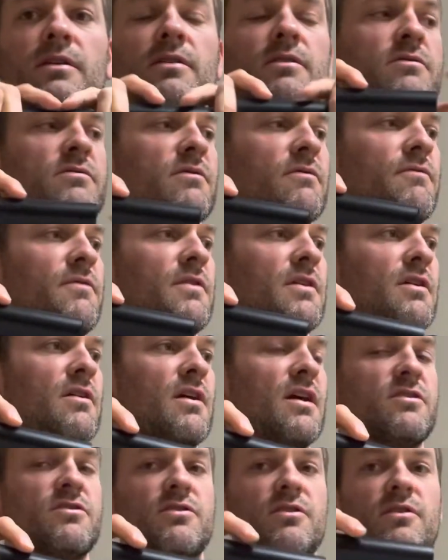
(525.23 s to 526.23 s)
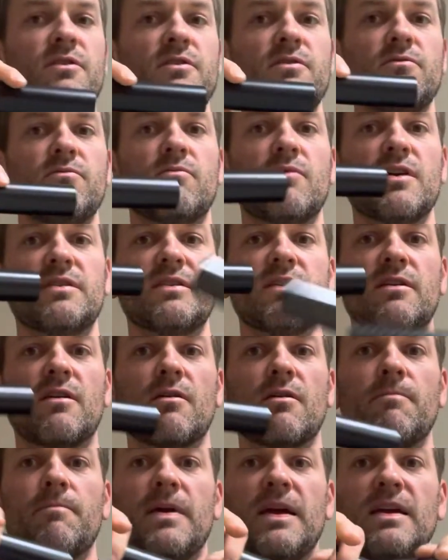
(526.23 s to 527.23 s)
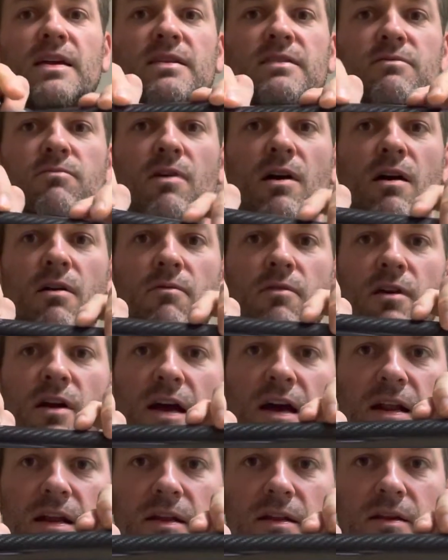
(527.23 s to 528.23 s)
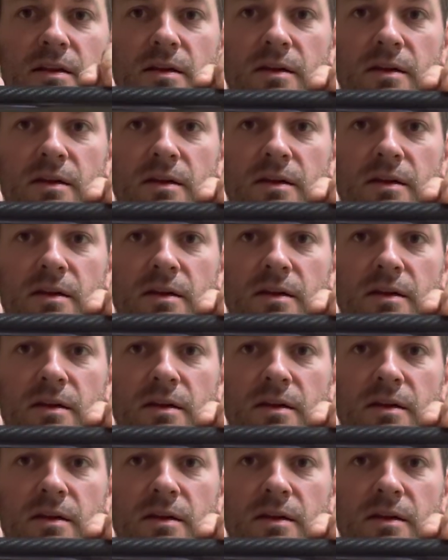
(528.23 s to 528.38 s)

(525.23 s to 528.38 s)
So I figured I'd show you what's in our base while we're at it.